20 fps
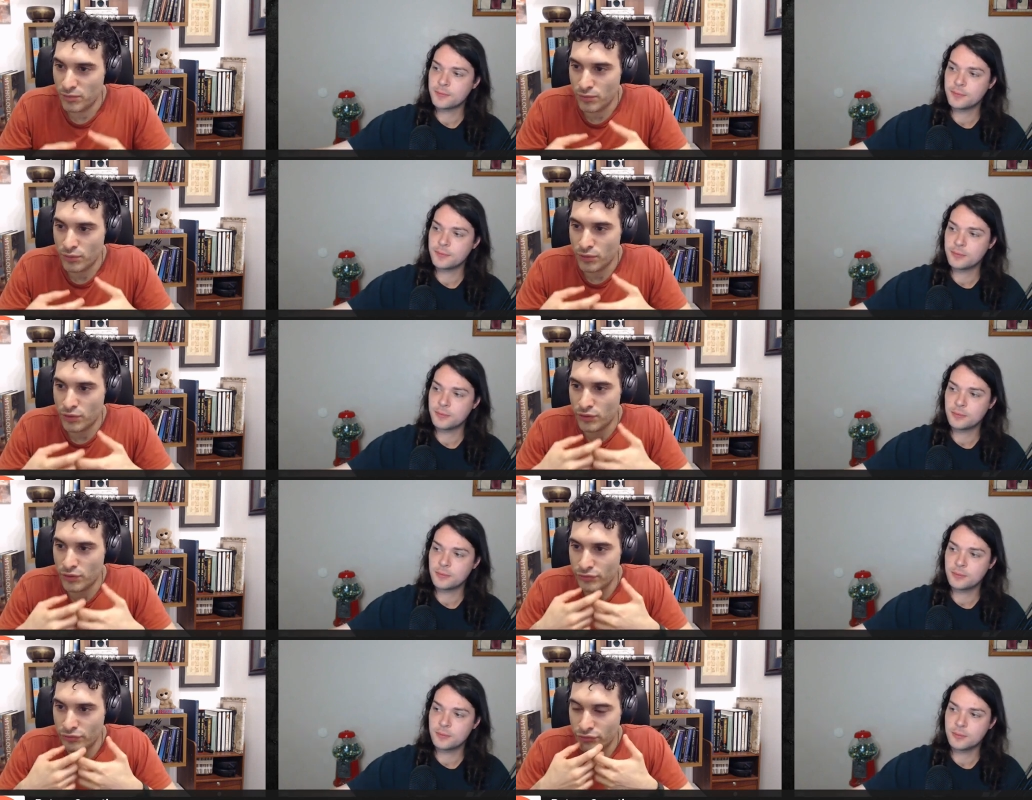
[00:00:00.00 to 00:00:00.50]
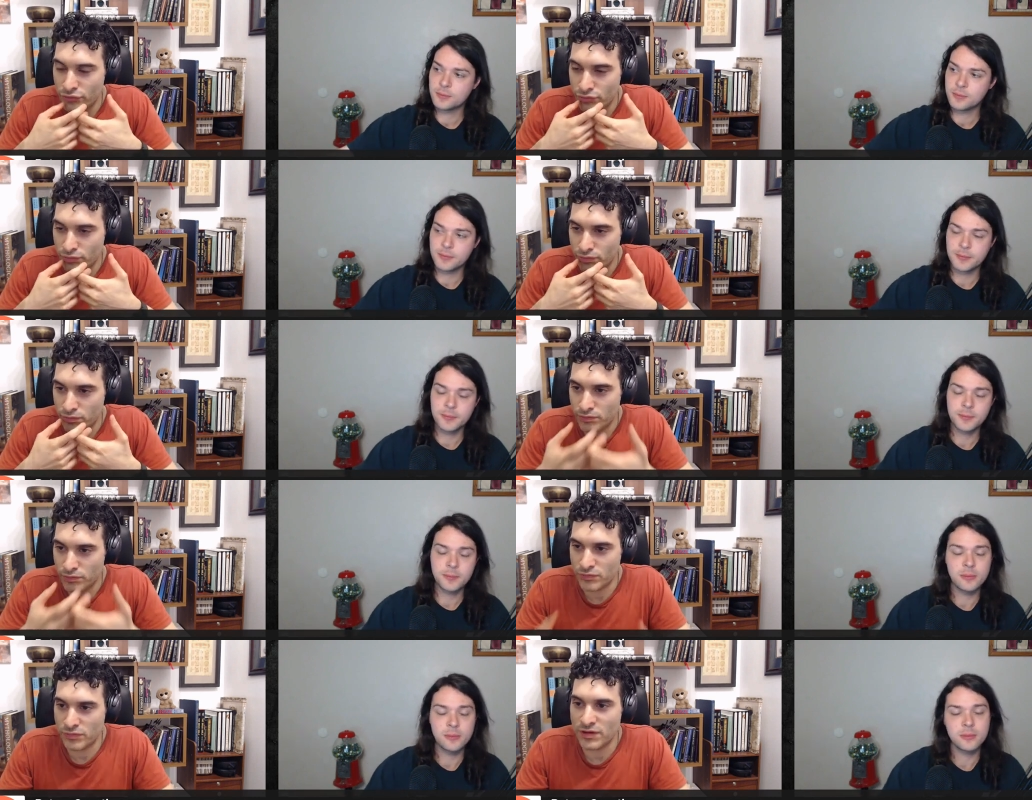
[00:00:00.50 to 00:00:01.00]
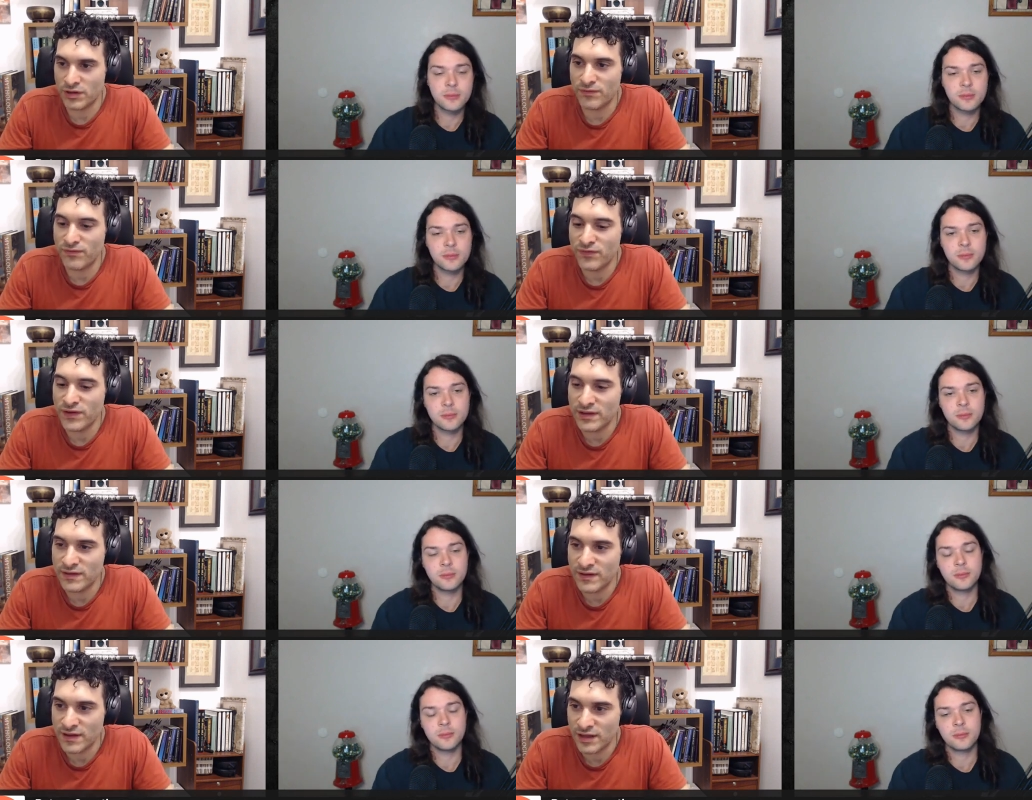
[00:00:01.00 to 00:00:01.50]
Speaker 1: was
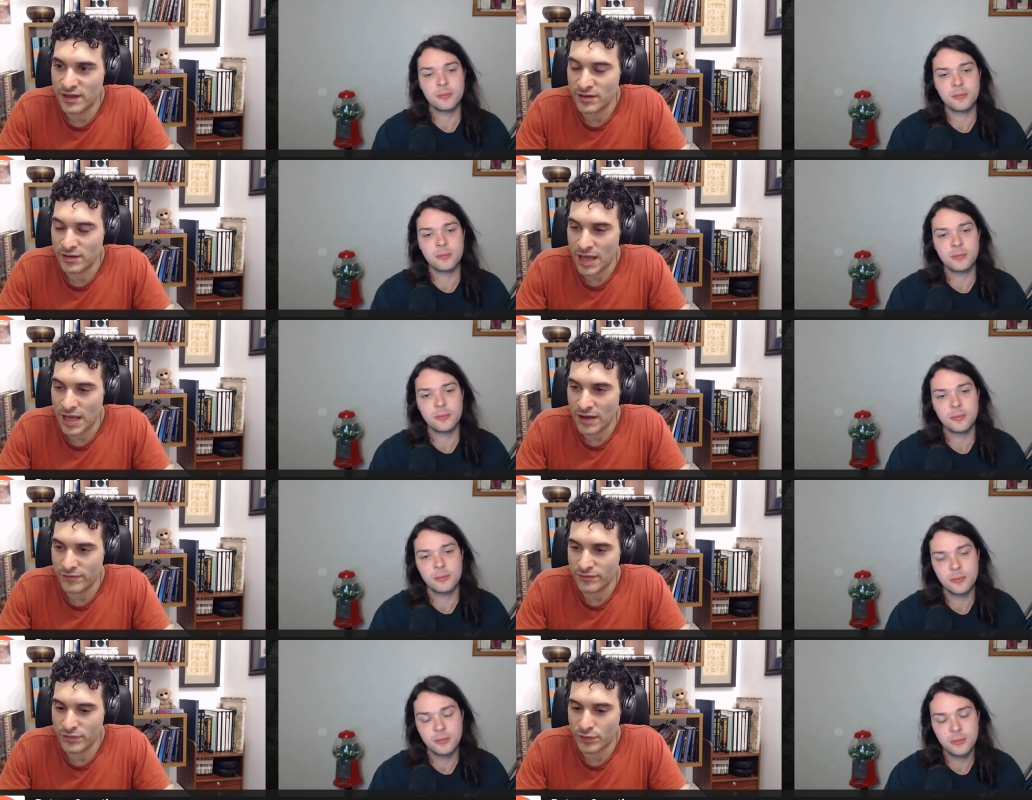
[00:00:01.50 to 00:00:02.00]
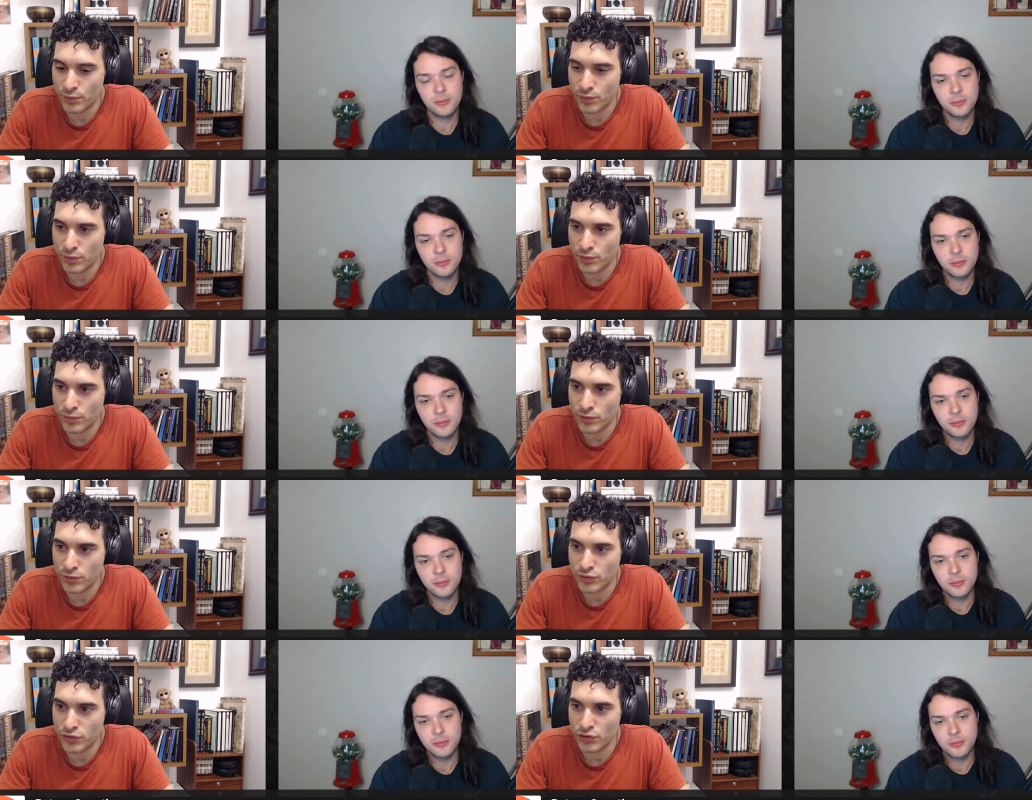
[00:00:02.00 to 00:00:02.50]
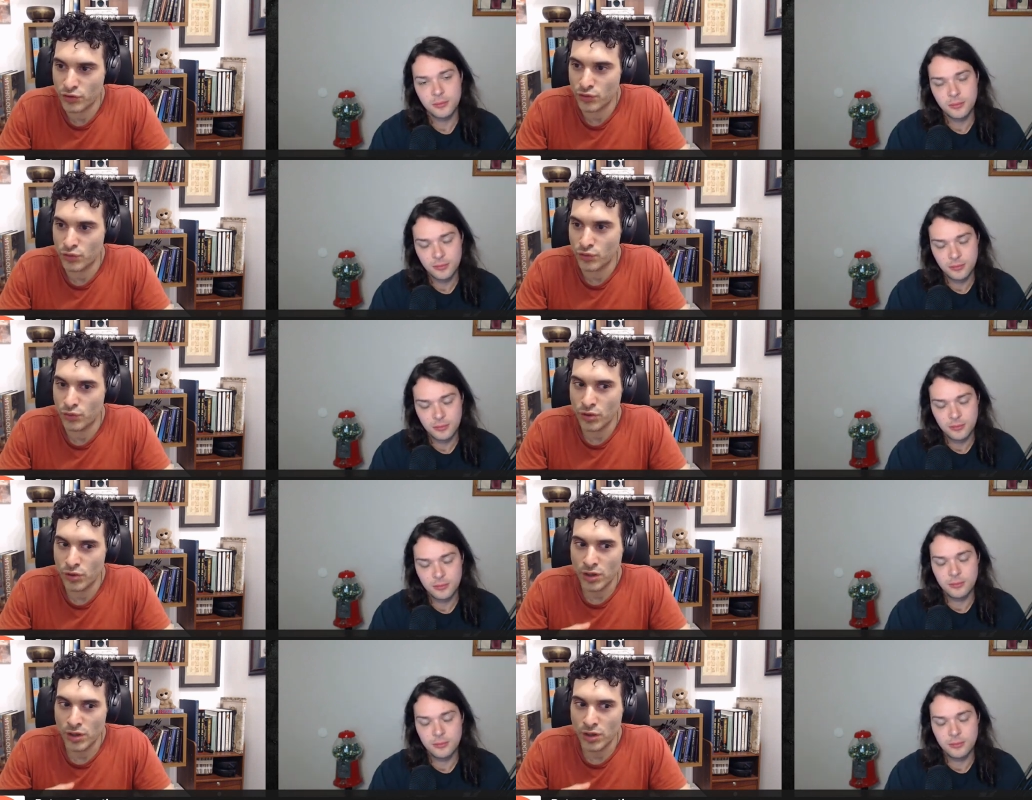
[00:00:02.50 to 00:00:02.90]
defeated after World War Two.